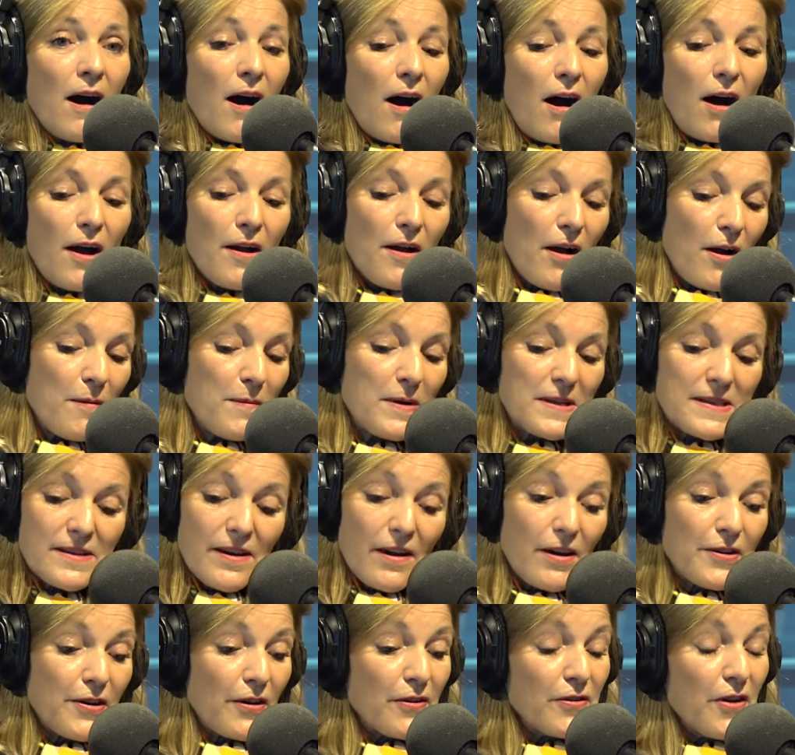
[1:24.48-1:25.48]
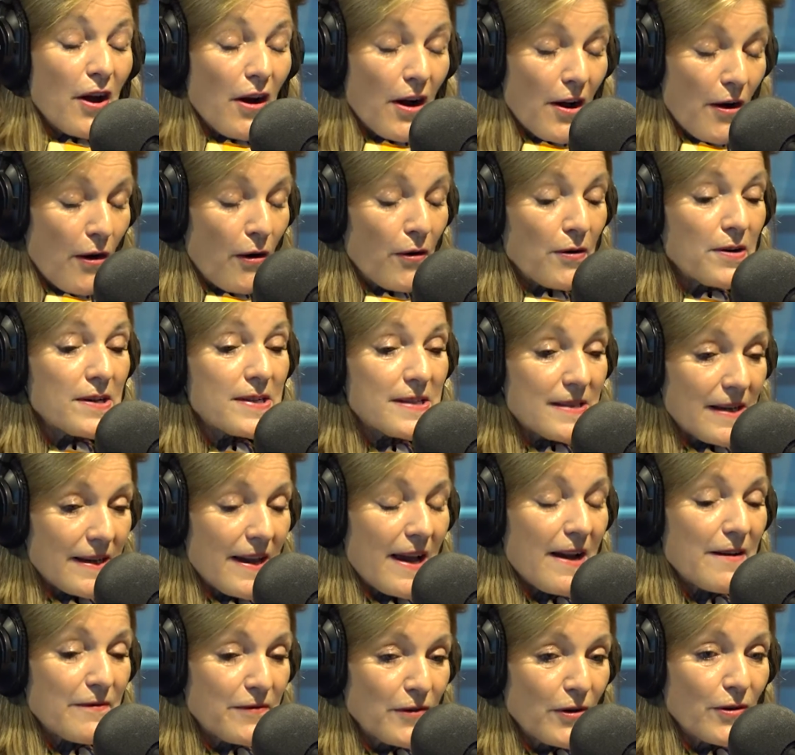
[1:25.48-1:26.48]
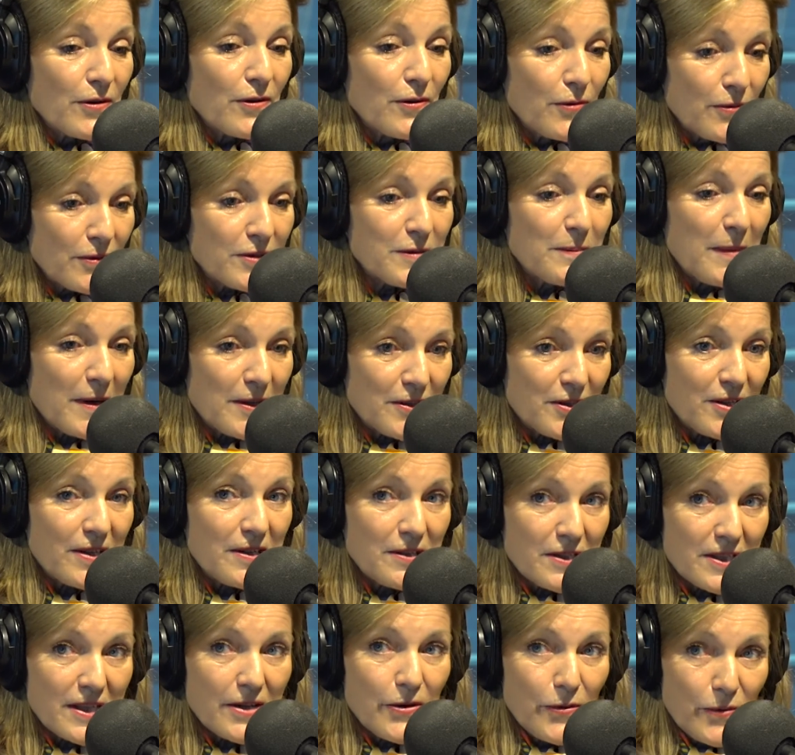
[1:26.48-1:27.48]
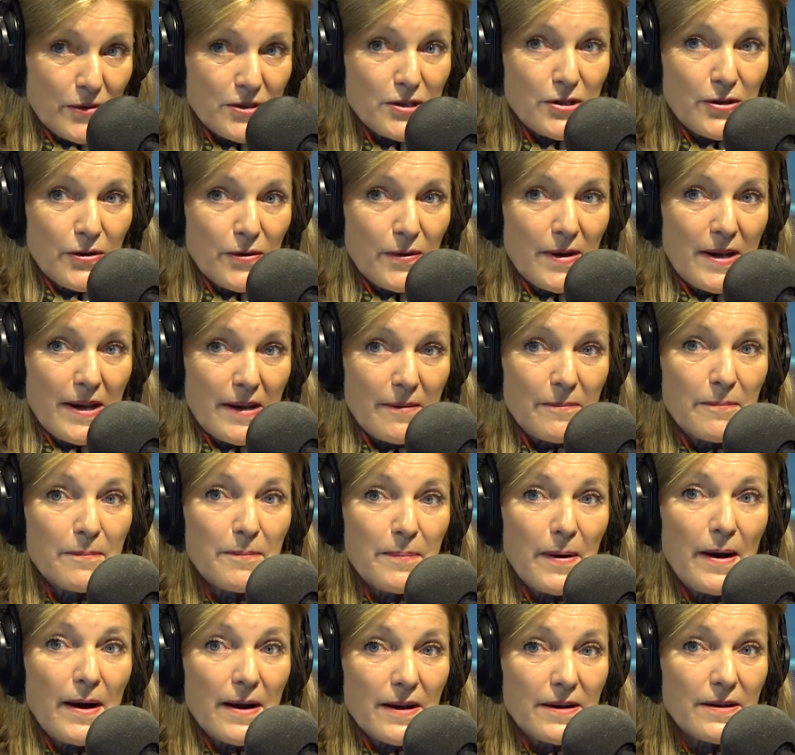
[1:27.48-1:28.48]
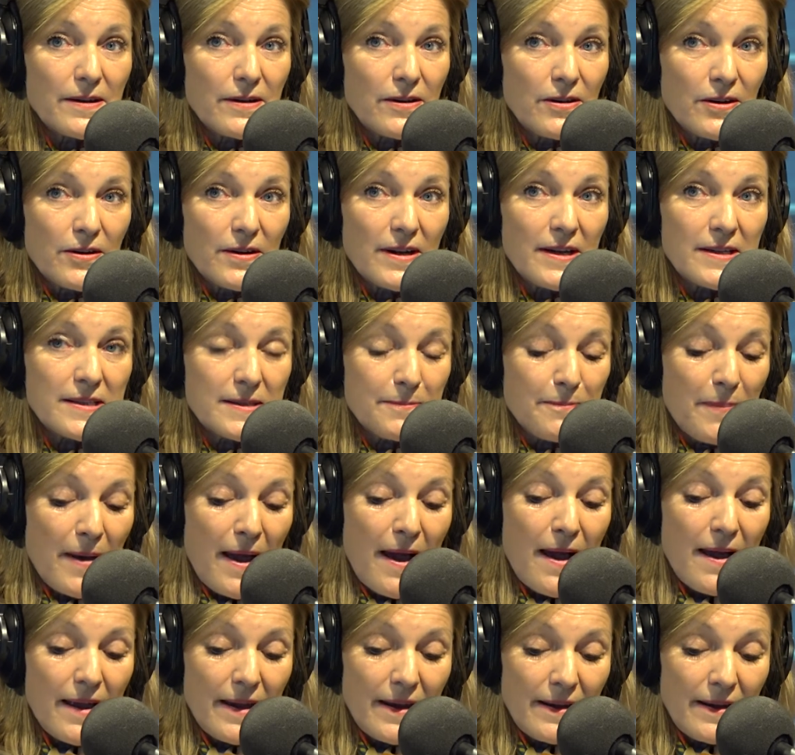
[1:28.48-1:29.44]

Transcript: I, I, must say, I don't. I honestly have not looked much into to him, but you know, it's bad.